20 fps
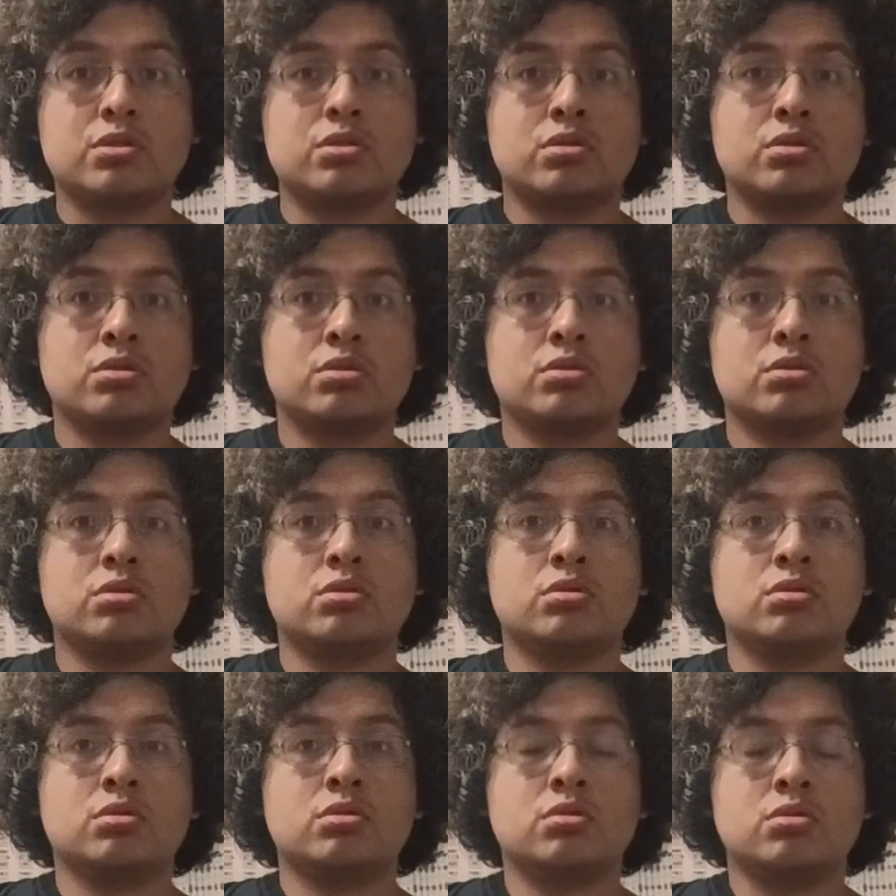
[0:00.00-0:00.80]

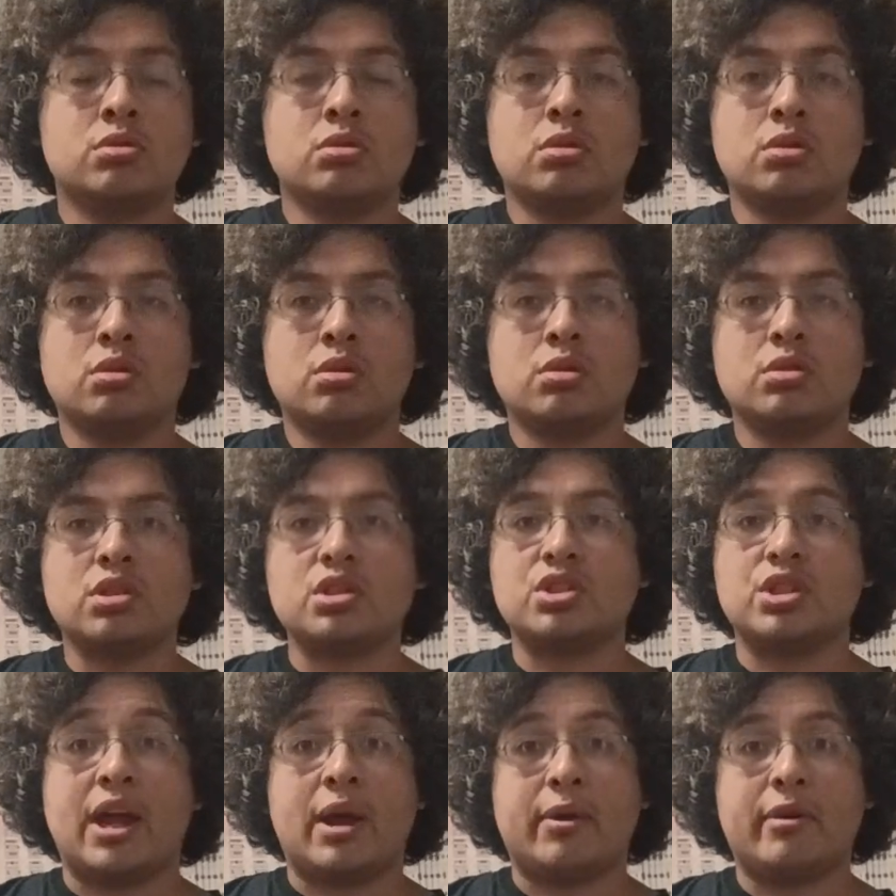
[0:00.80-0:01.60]

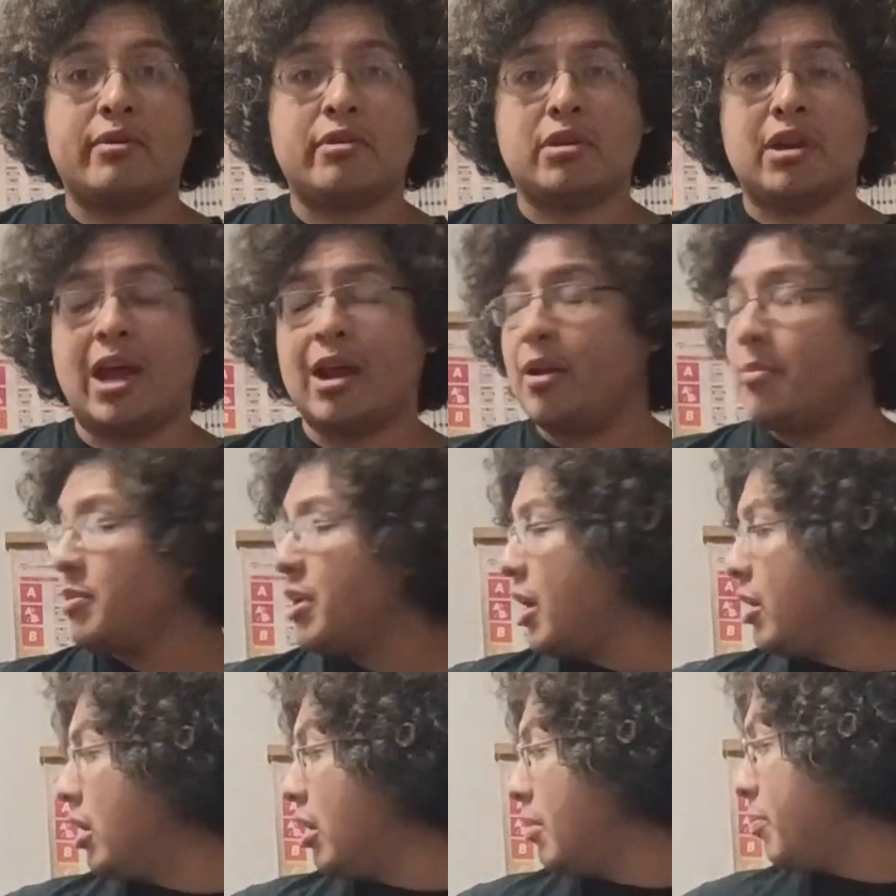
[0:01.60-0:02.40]
just down and down up,
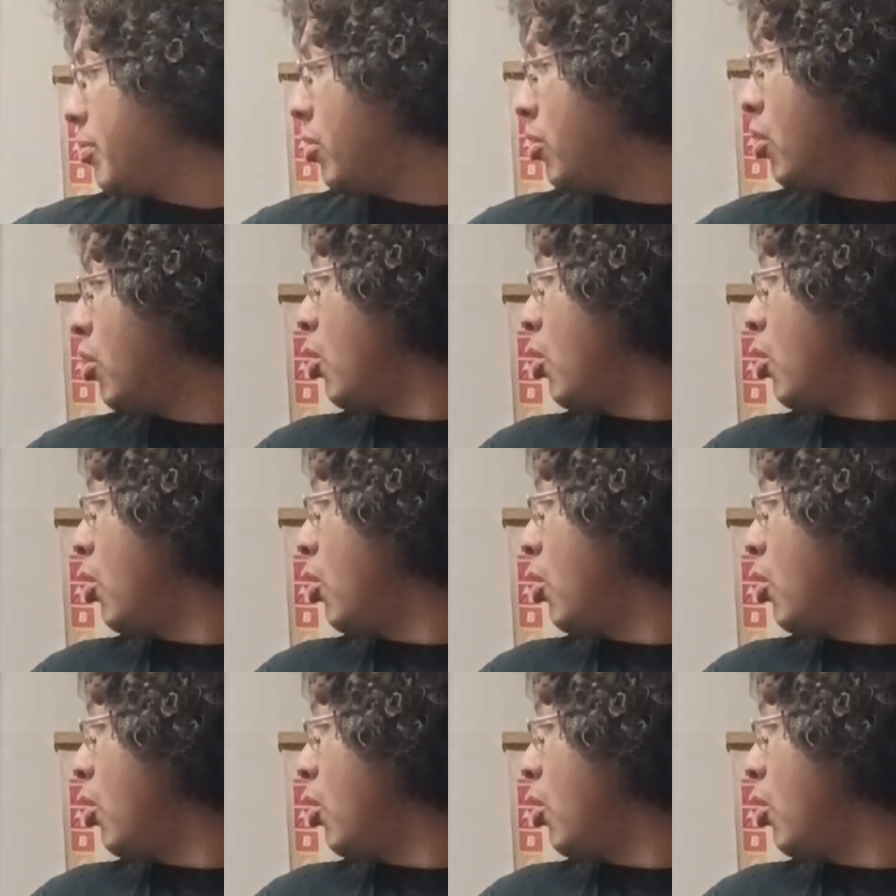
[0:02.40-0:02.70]
down up,